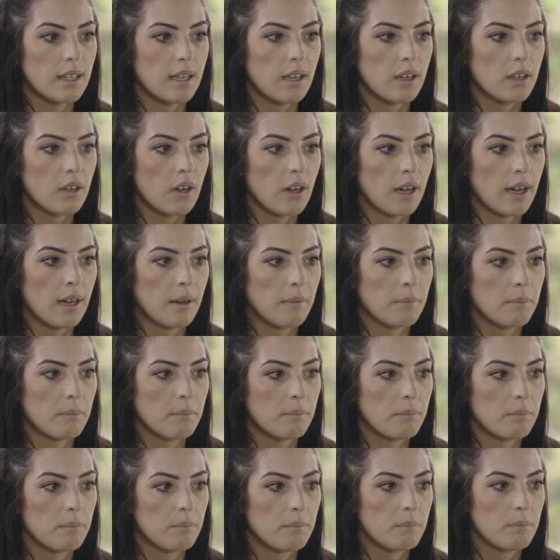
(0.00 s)
that,
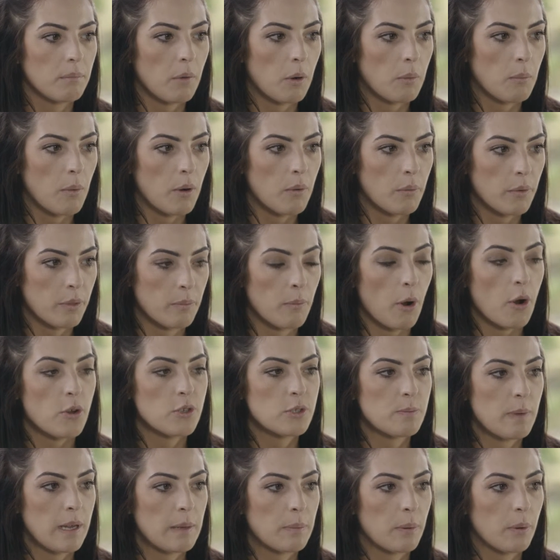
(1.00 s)
with
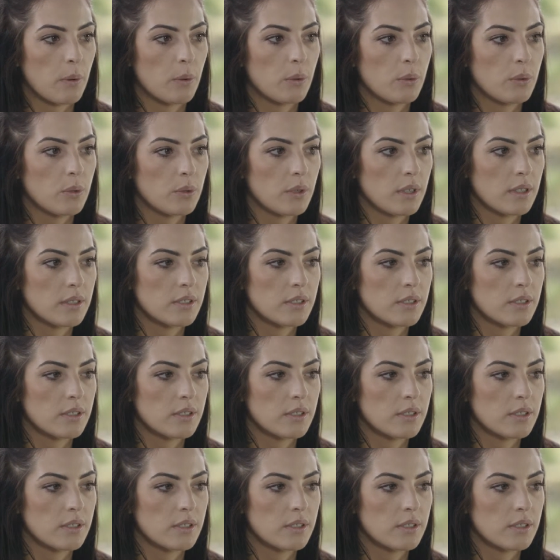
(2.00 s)
most people